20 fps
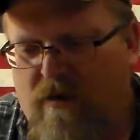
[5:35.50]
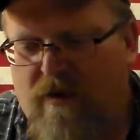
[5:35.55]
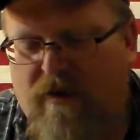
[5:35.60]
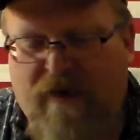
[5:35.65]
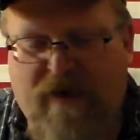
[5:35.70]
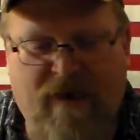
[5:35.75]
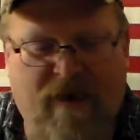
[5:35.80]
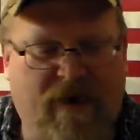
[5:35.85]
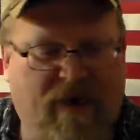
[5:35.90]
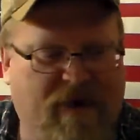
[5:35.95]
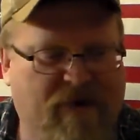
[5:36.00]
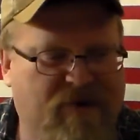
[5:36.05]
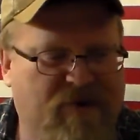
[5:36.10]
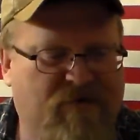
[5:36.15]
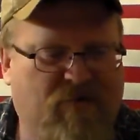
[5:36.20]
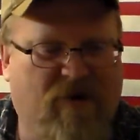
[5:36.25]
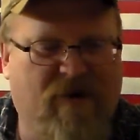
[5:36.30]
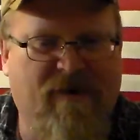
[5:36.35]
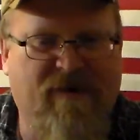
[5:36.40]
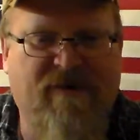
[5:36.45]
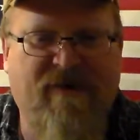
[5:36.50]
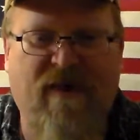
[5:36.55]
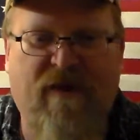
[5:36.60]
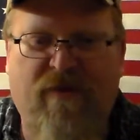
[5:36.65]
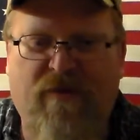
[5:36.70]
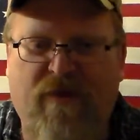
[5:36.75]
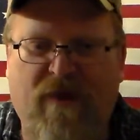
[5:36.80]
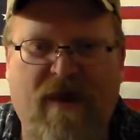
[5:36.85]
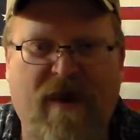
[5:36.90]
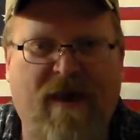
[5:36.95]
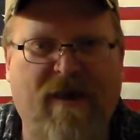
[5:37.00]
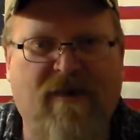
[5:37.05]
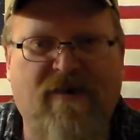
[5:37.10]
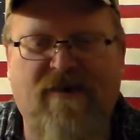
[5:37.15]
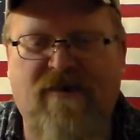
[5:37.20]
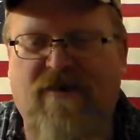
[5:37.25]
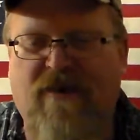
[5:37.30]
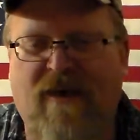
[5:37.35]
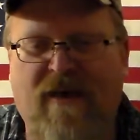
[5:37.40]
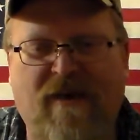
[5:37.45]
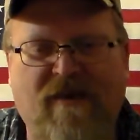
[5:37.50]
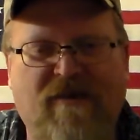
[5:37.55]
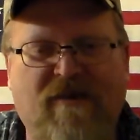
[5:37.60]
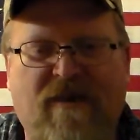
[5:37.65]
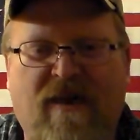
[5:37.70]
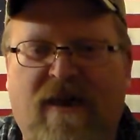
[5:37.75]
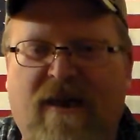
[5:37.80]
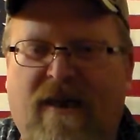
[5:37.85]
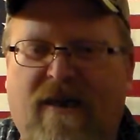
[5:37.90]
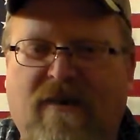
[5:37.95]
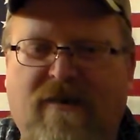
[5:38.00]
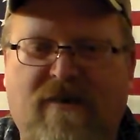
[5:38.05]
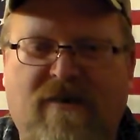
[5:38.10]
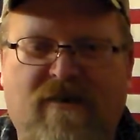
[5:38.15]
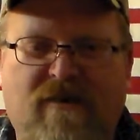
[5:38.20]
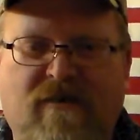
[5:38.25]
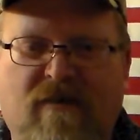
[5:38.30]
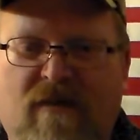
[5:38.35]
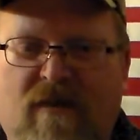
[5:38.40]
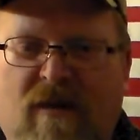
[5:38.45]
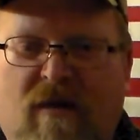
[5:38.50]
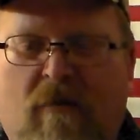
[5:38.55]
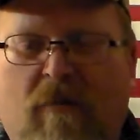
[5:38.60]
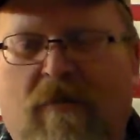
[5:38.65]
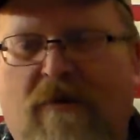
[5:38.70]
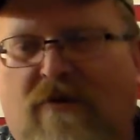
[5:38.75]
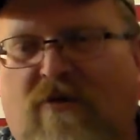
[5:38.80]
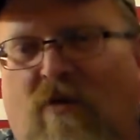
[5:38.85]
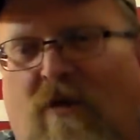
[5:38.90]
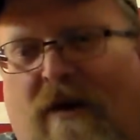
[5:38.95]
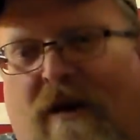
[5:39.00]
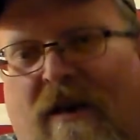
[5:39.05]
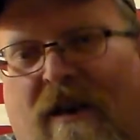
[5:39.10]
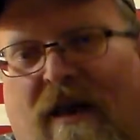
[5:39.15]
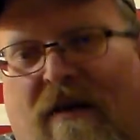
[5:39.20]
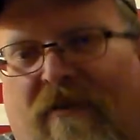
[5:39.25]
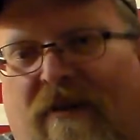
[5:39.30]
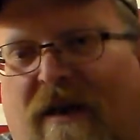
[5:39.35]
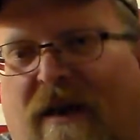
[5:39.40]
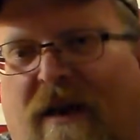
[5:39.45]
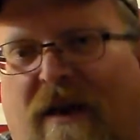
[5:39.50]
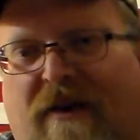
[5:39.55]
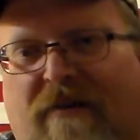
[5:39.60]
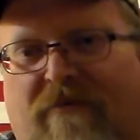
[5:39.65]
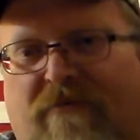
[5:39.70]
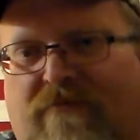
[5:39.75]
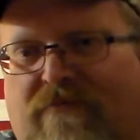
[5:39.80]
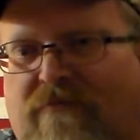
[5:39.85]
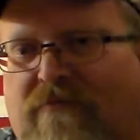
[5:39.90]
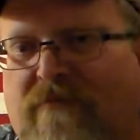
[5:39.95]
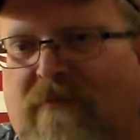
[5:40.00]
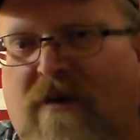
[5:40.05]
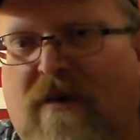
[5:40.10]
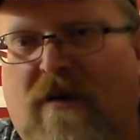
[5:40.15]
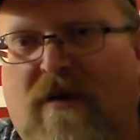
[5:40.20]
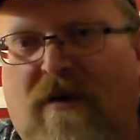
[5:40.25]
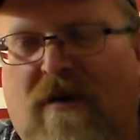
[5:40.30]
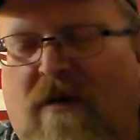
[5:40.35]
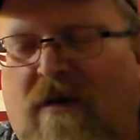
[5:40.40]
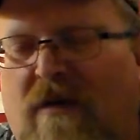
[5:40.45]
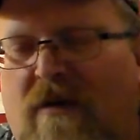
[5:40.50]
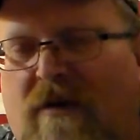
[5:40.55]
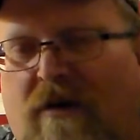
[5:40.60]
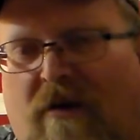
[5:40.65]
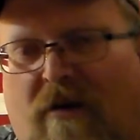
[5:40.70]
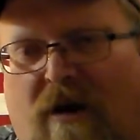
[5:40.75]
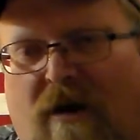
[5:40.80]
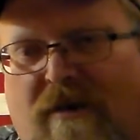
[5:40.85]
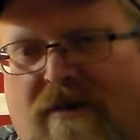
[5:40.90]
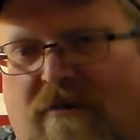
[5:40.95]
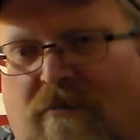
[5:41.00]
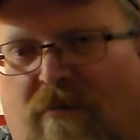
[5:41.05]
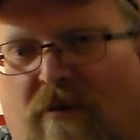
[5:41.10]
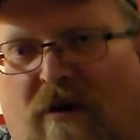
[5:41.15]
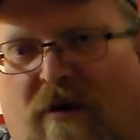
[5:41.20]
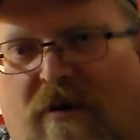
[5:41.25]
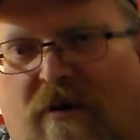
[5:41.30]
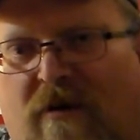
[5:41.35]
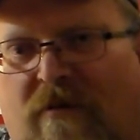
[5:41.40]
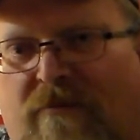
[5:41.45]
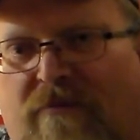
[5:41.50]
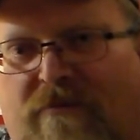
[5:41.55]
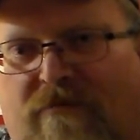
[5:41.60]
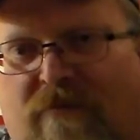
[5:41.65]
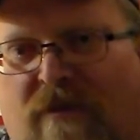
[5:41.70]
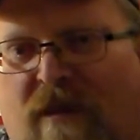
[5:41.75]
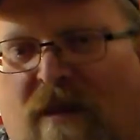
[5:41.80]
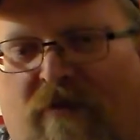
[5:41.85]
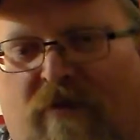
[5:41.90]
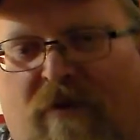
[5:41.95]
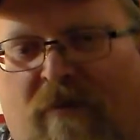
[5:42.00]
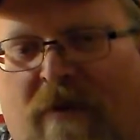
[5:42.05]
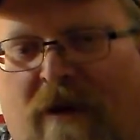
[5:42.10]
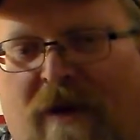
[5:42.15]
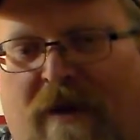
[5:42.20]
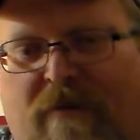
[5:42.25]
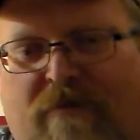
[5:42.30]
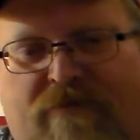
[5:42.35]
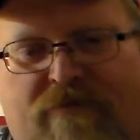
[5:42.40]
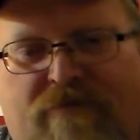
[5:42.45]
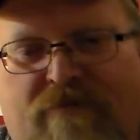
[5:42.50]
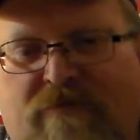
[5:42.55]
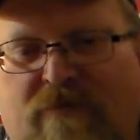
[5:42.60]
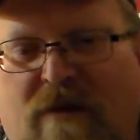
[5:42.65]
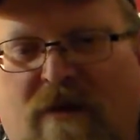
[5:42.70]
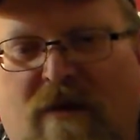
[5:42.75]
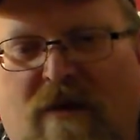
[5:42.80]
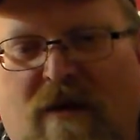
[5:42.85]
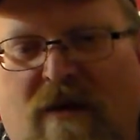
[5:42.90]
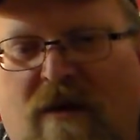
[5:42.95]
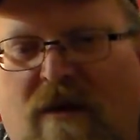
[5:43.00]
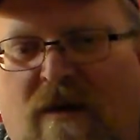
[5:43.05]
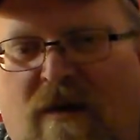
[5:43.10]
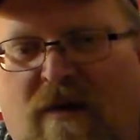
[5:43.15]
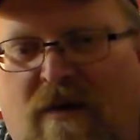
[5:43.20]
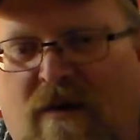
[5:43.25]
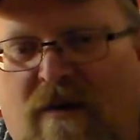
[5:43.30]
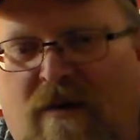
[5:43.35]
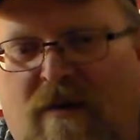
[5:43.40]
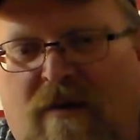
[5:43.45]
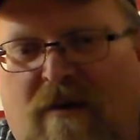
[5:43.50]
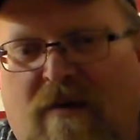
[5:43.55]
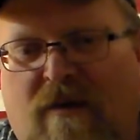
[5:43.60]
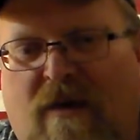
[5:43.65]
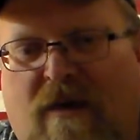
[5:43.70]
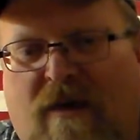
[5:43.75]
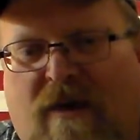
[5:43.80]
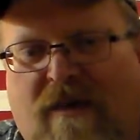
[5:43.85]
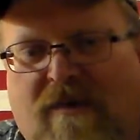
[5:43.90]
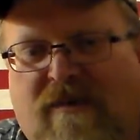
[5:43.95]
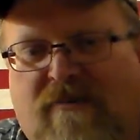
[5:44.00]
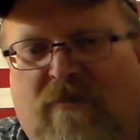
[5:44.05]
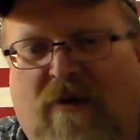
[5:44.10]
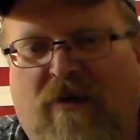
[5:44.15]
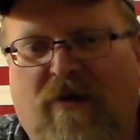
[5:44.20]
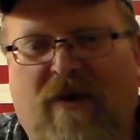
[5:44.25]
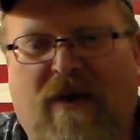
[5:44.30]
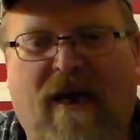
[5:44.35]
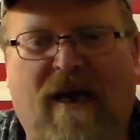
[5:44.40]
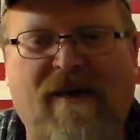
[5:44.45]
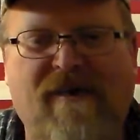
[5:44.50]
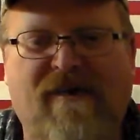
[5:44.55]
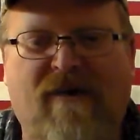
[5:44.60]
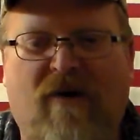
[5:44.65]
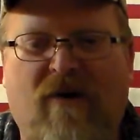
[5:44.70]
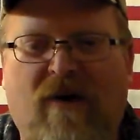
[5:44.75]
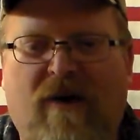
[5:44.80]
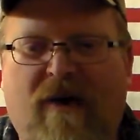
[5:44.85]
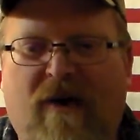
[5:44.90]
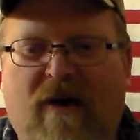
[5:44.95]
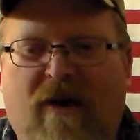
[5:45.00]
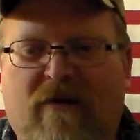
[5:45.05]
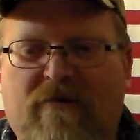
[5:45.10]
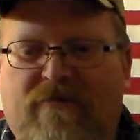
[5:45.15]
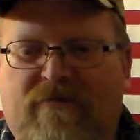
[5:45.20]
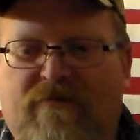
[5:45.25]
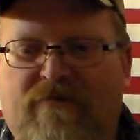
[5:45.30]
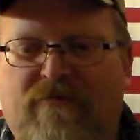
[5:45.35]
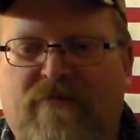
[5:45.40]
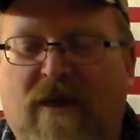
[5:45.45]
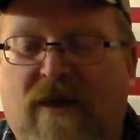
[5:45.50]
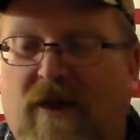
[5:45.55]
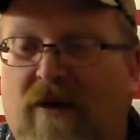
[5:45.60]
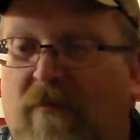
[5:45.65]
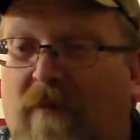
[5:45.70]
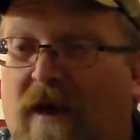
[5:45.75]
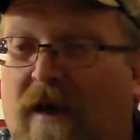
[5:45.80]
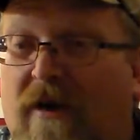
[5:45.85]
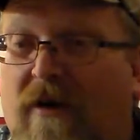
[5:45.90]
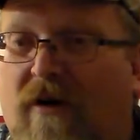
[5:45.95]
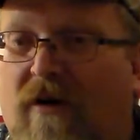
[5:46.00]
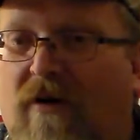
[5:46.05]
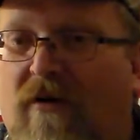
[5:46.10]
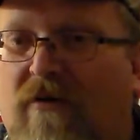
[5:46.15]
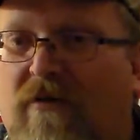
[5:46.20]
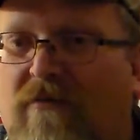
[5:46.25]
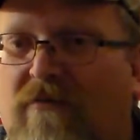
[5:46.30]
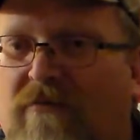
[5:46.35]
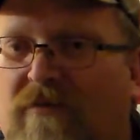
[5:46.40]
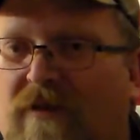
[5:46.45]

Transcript: again, I just want to say thanks. Lumberman2011, Ed, you're awesome, brother. Love you, man. You got some other guys out here that you may know